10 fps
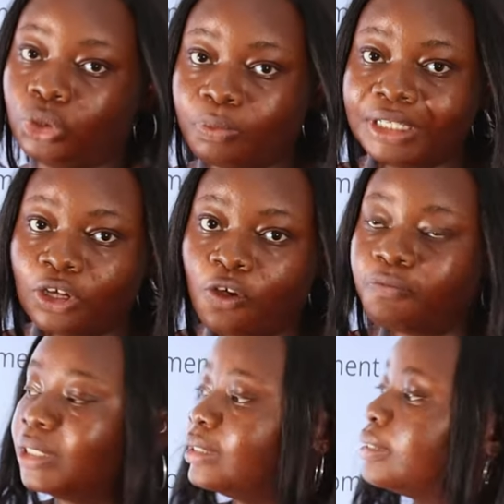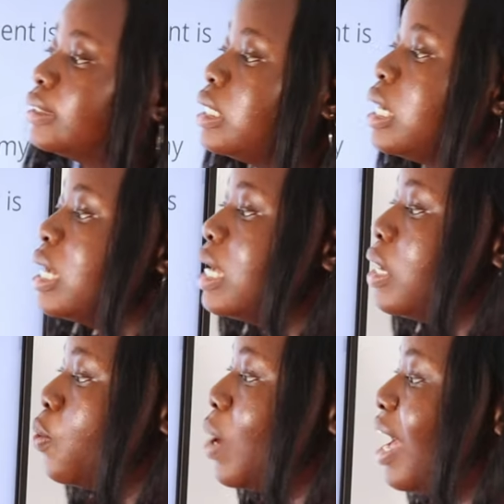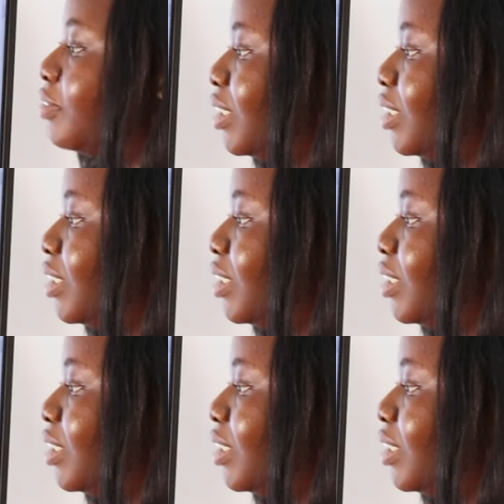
is owned by the government. We have